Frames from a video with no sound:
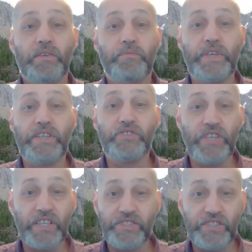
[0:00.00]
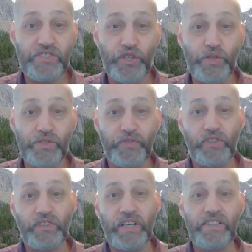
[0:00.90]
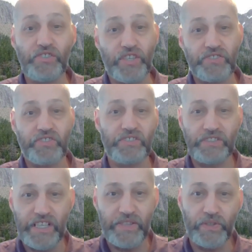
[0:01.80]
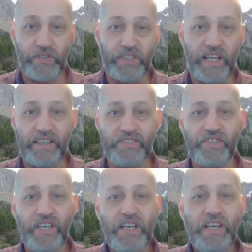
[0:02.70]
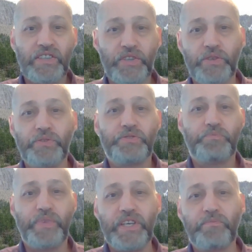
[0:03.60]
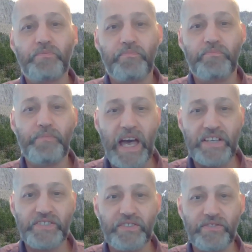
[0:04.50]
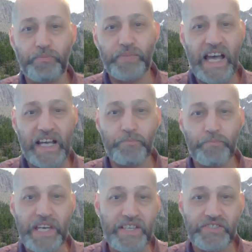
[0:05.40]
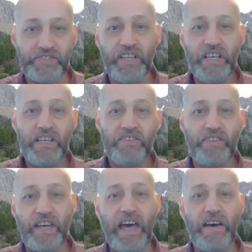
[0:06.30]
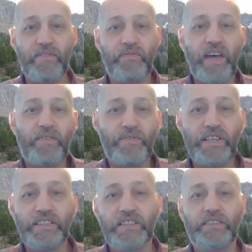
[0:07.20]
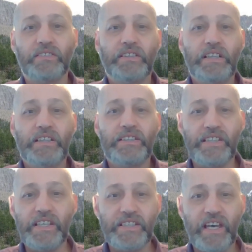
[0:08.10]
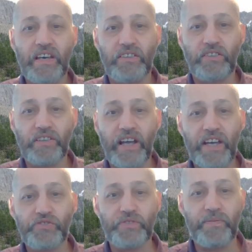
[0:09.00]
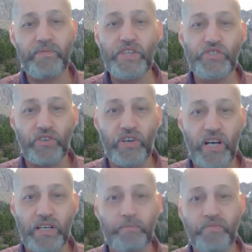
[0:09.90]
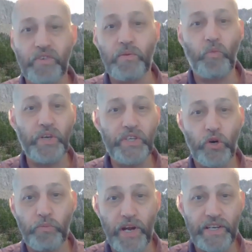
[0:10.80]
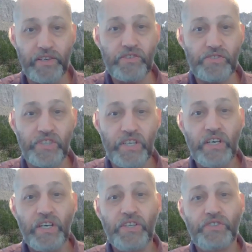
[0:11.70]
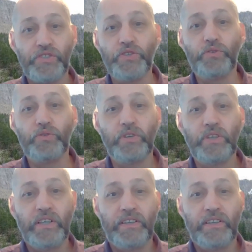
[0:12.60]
be just as useful and just as lethal as those big, massive black beasts that have every little detail or extra feature on them, from window breakers to